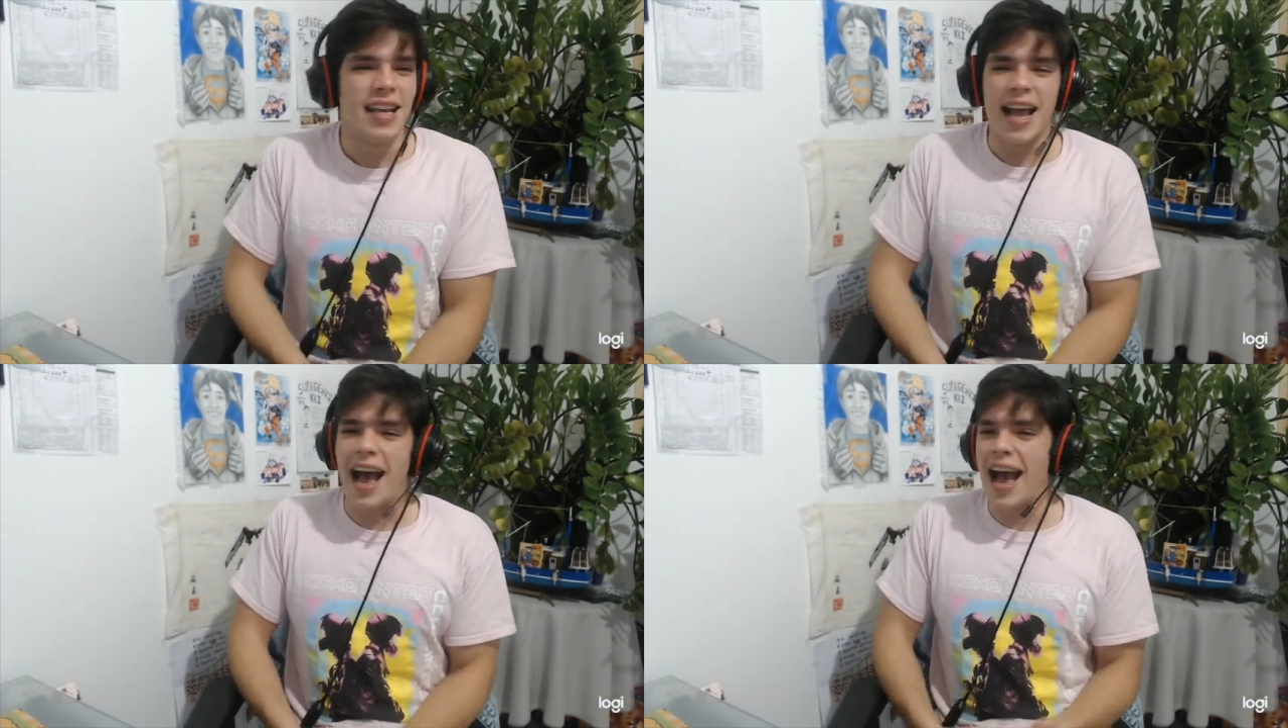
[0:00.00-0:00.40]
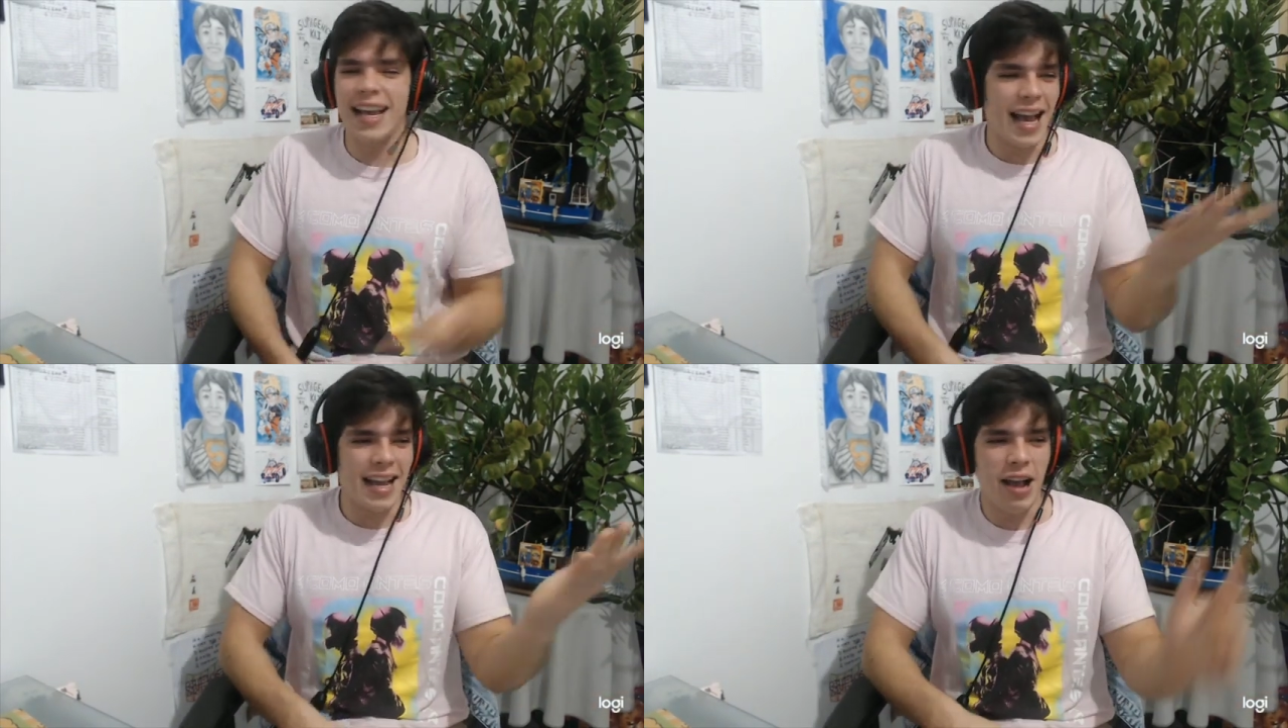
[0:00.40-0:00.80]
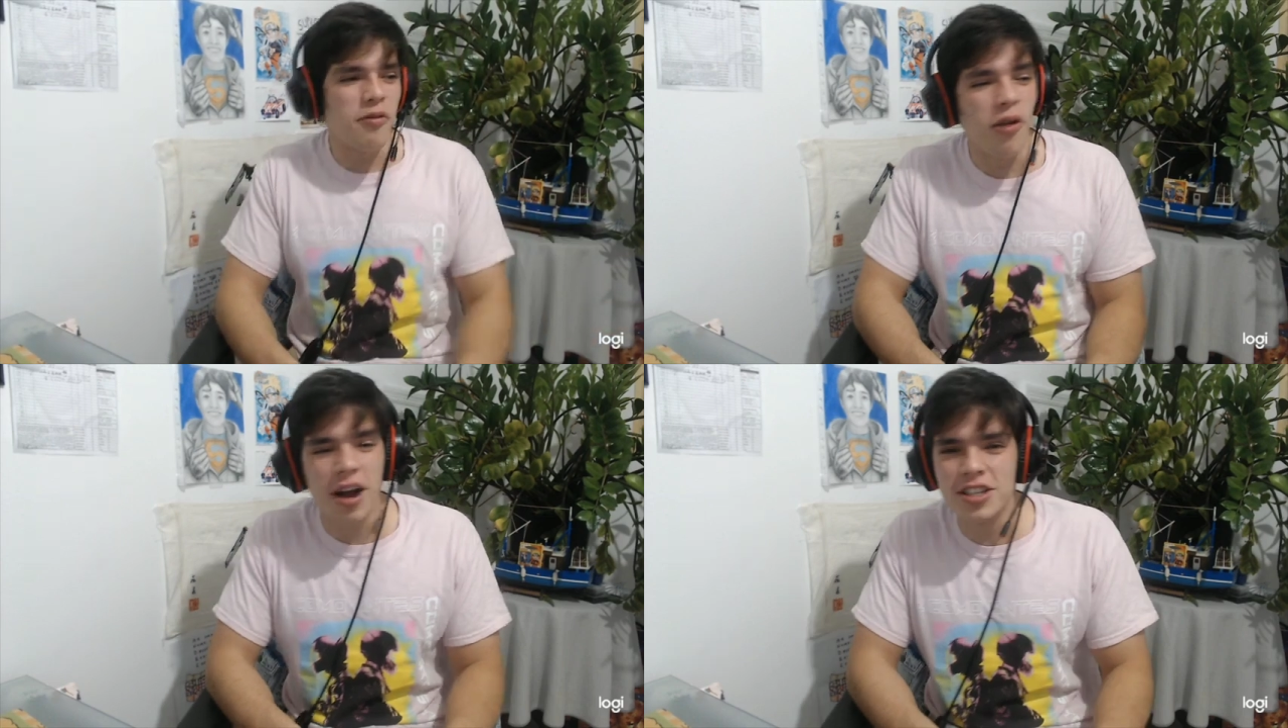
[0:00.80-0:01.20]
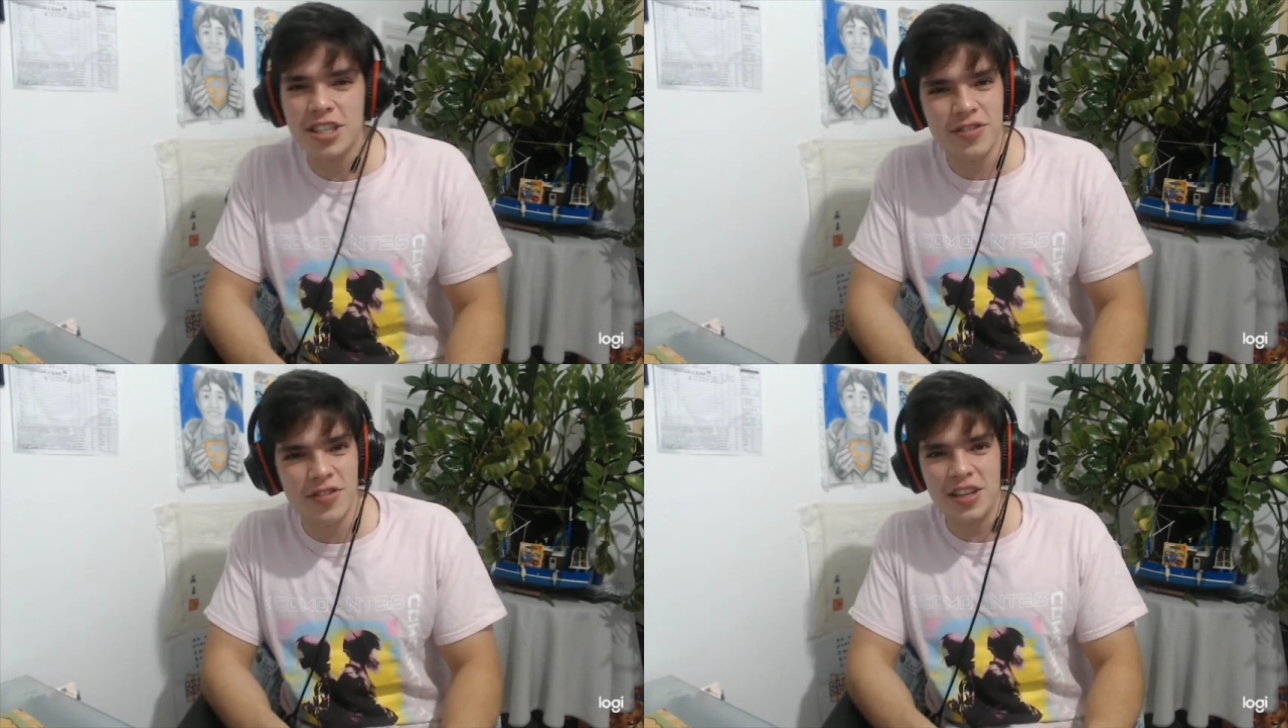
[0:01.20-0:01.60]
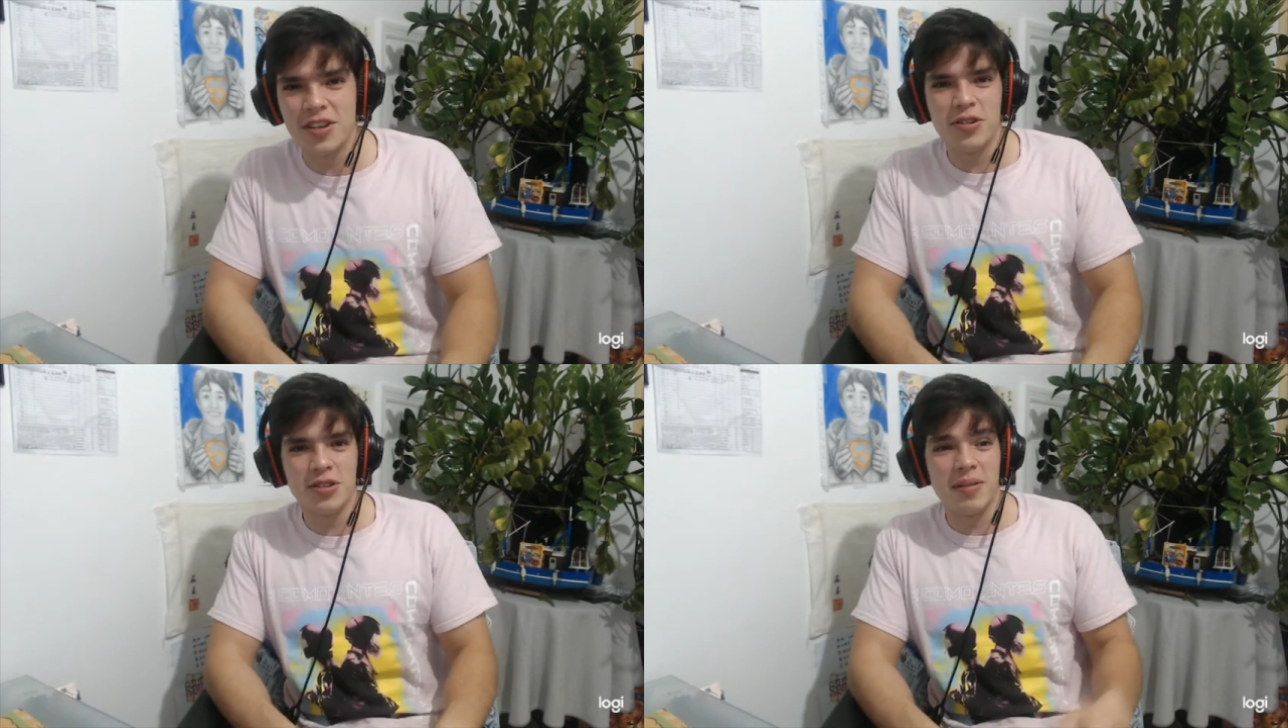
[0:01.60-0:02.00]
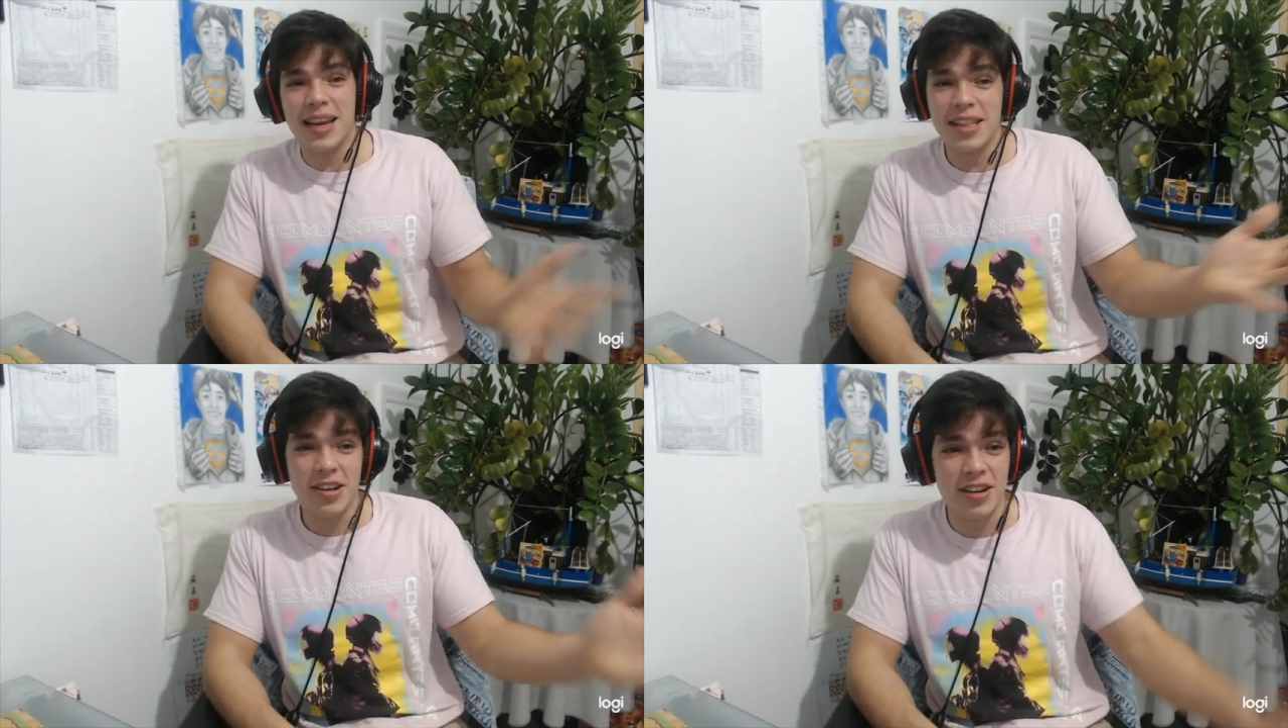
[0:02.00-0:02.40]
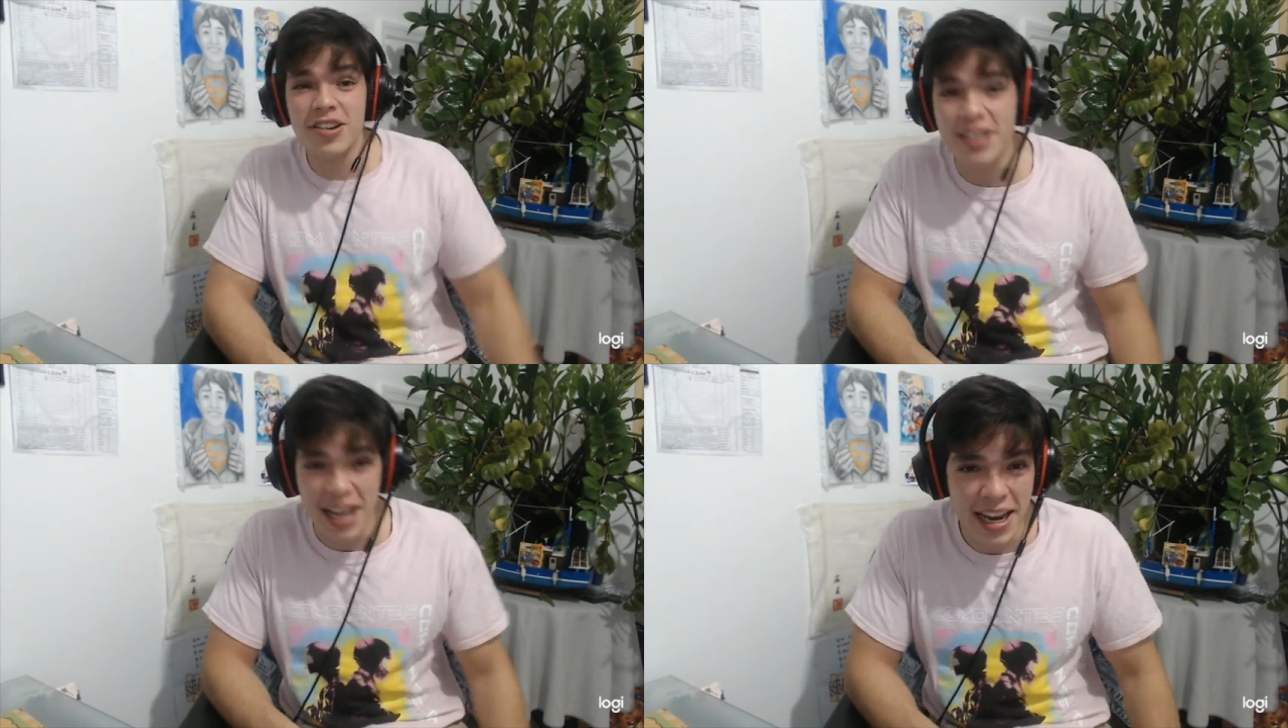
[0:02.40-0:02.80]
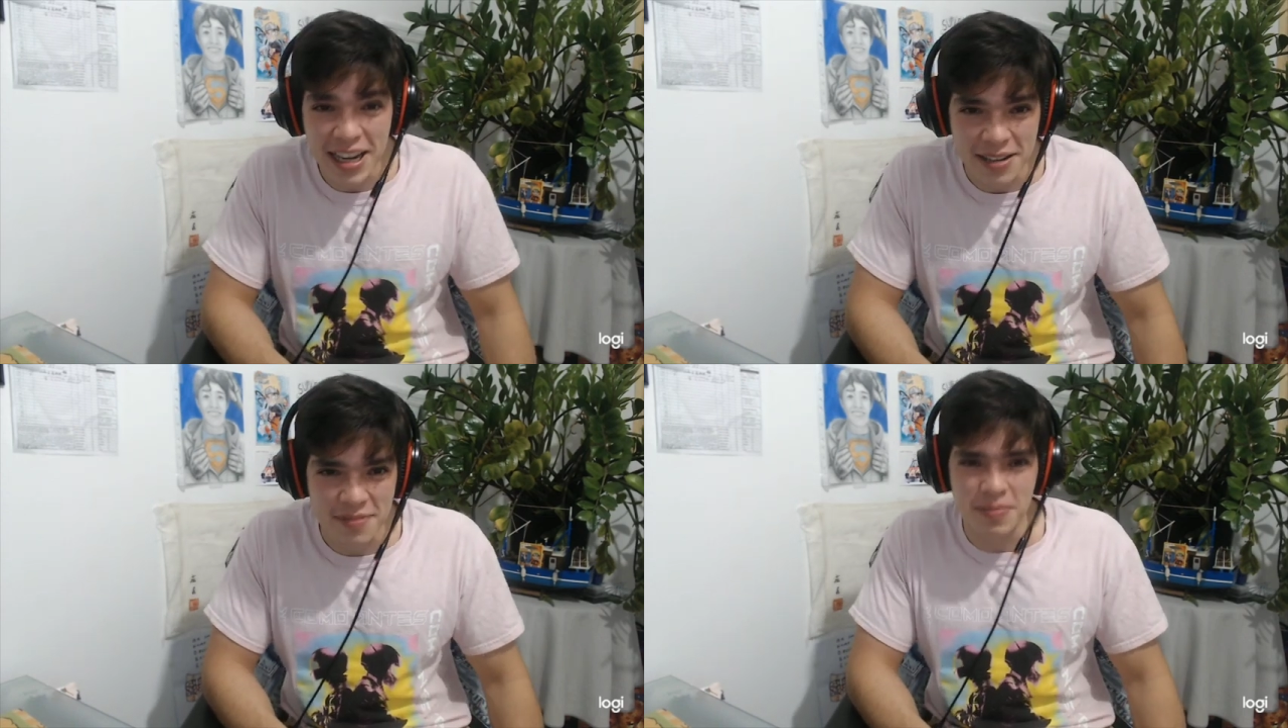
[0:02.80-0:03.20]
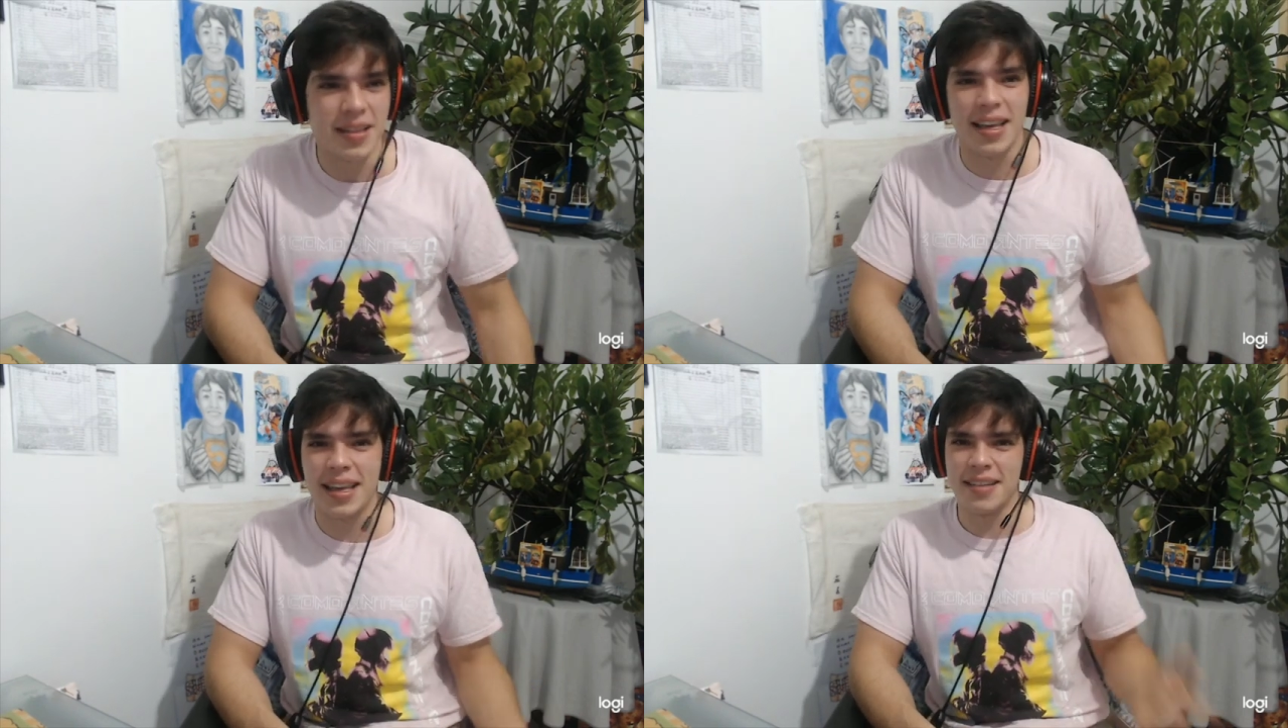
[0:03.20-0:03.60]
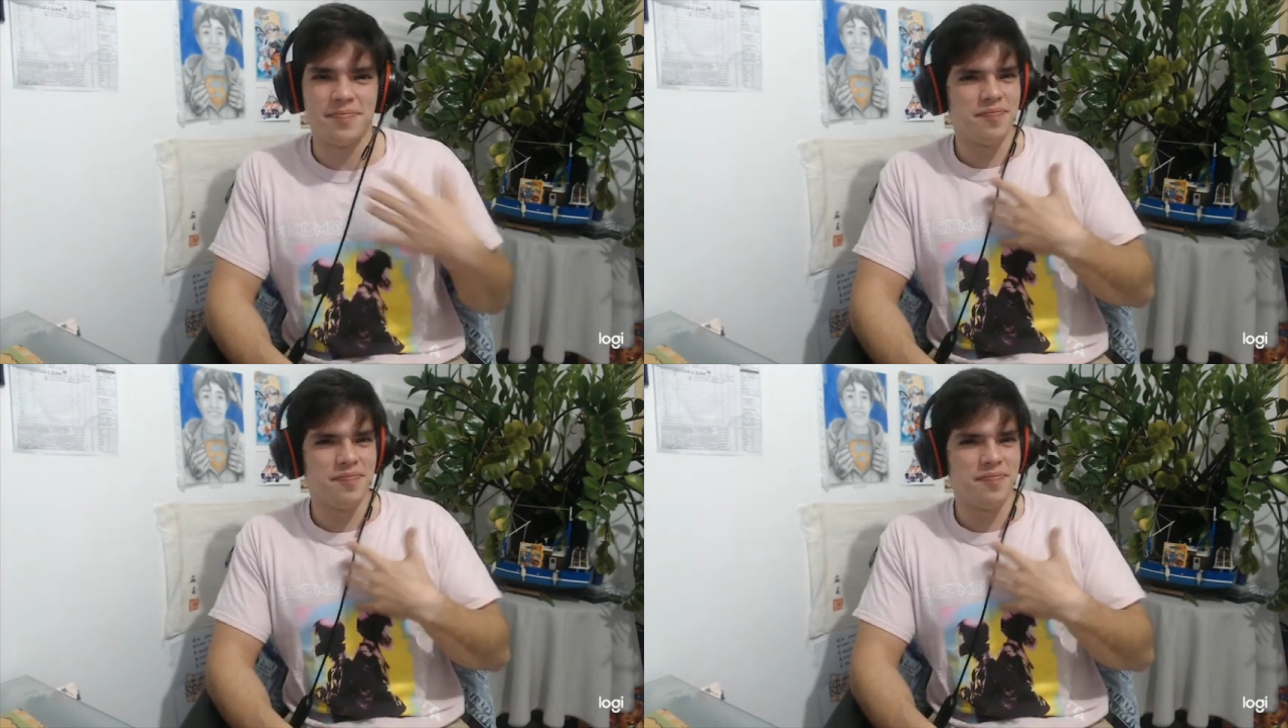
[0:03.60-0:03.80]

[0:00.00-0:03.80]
I, I, I watch these videos, man, and they're entertaining. But like,